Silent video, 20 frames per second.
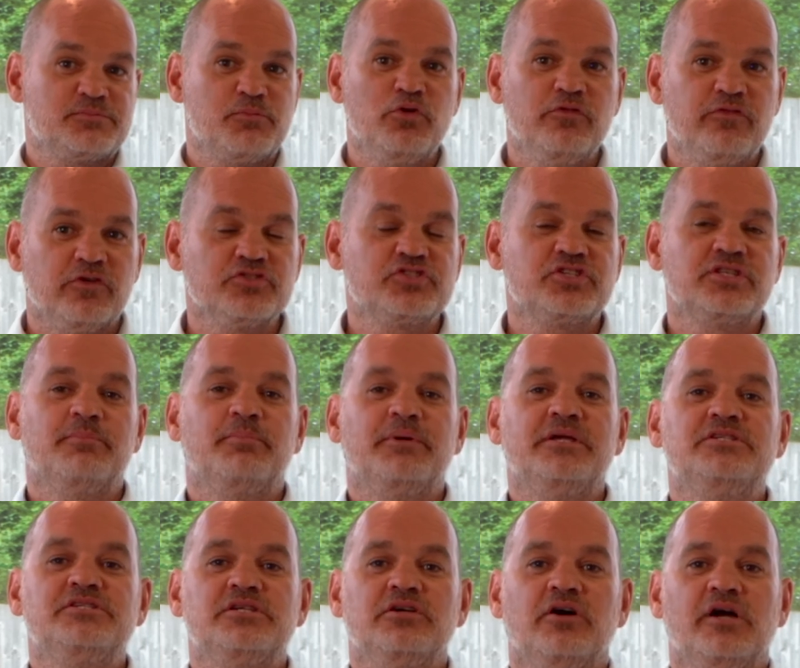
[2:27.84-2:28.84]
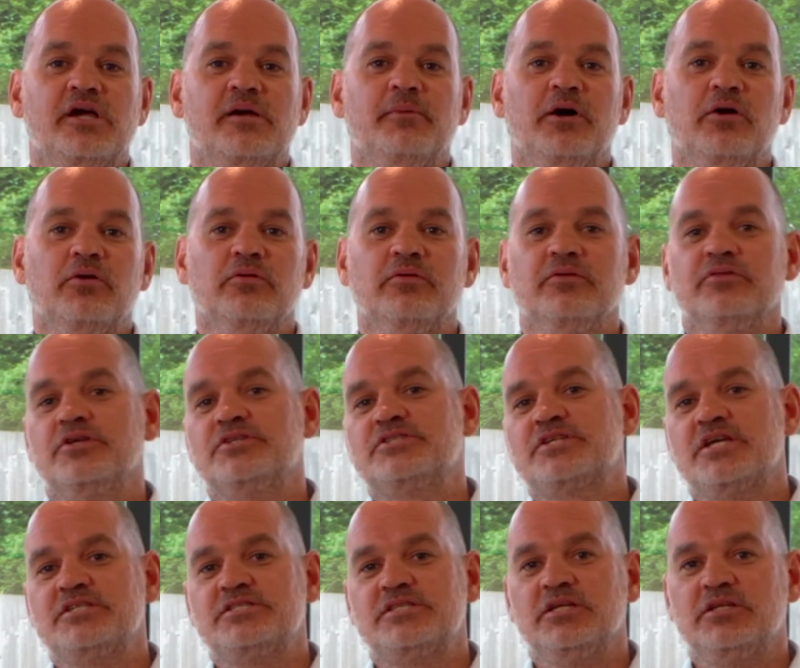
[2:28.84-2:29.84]
move on to the BCIMO. The
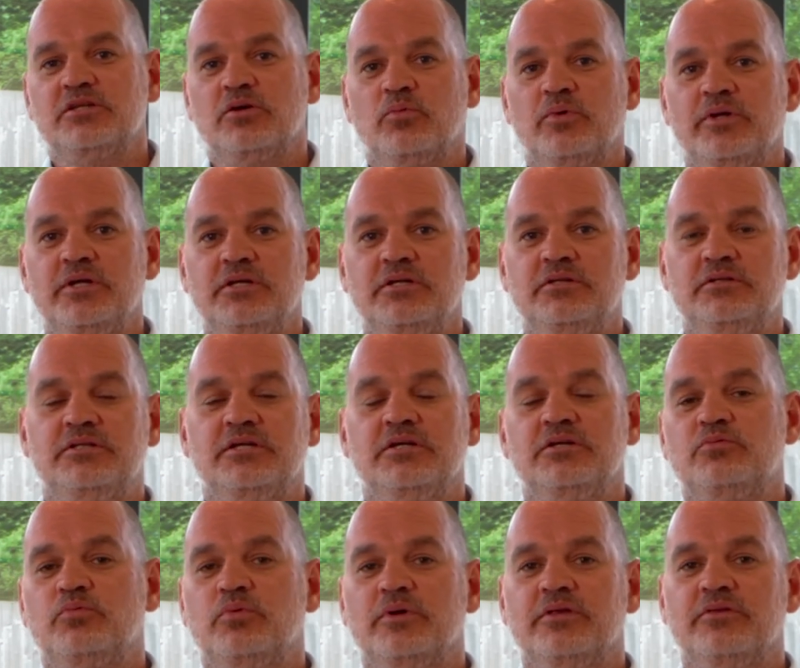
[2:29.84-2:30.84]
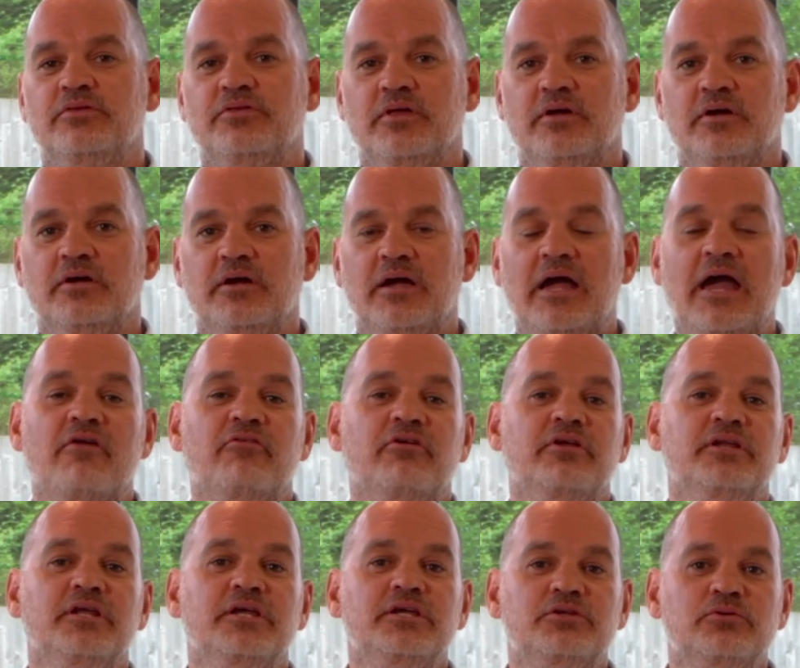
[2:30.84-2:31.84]
testing that we did with Harry
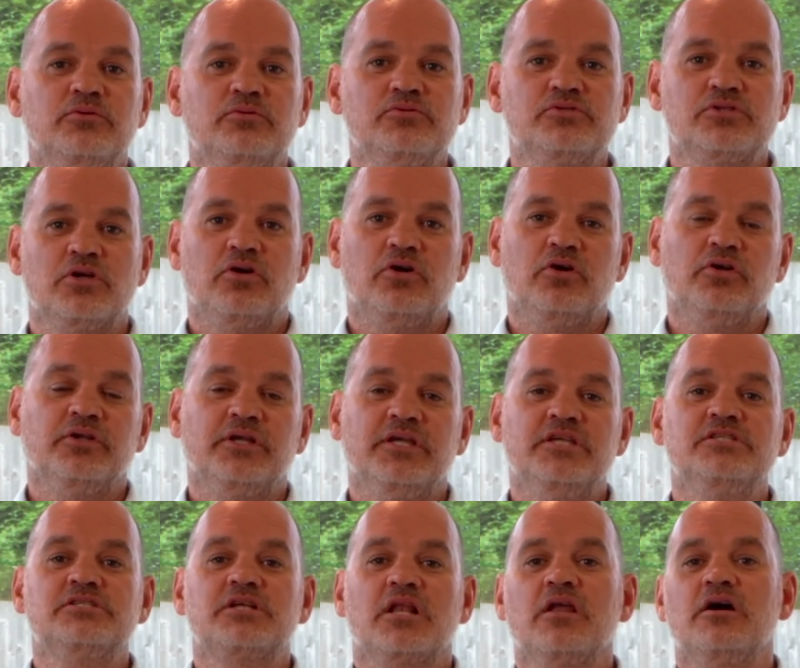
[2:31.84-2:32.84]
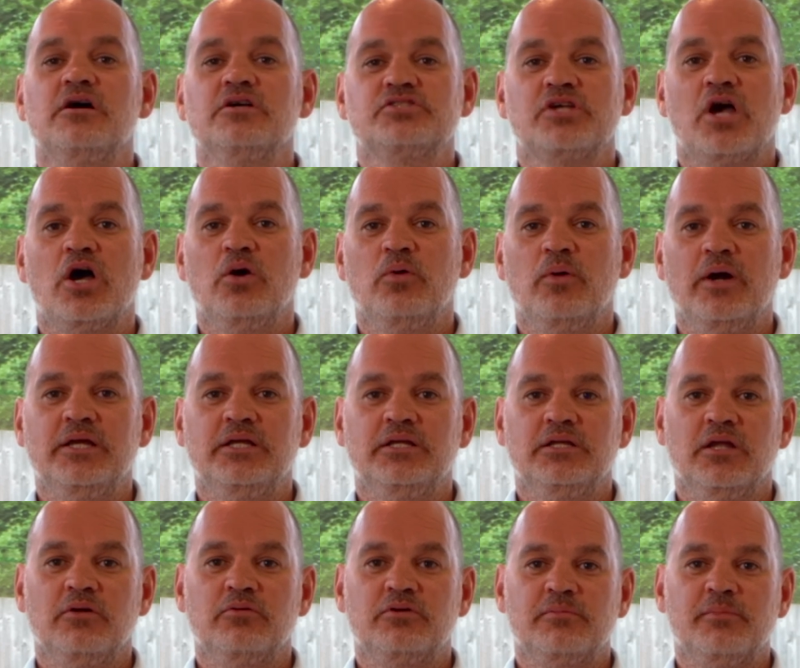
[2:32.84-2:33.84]
Needles on his Class 08
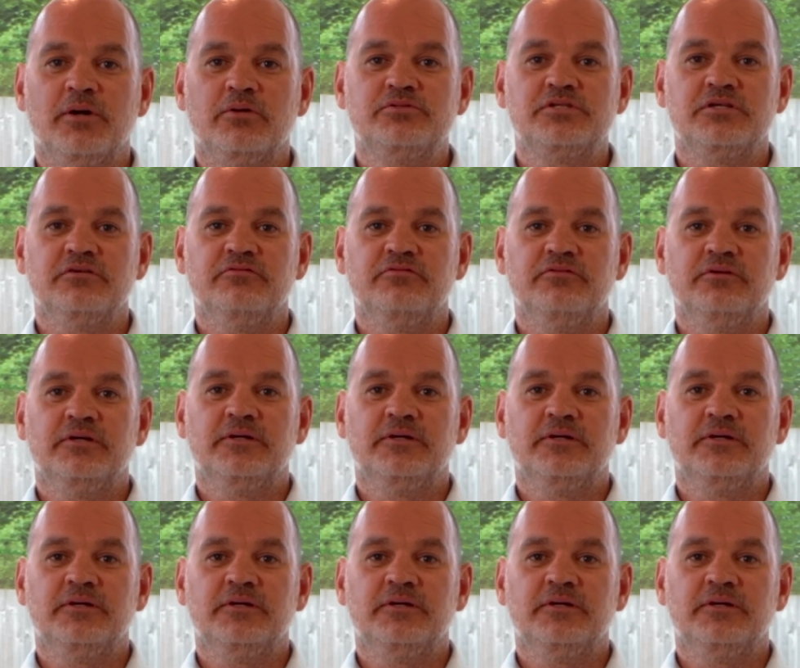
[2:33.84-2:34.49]
locomotive.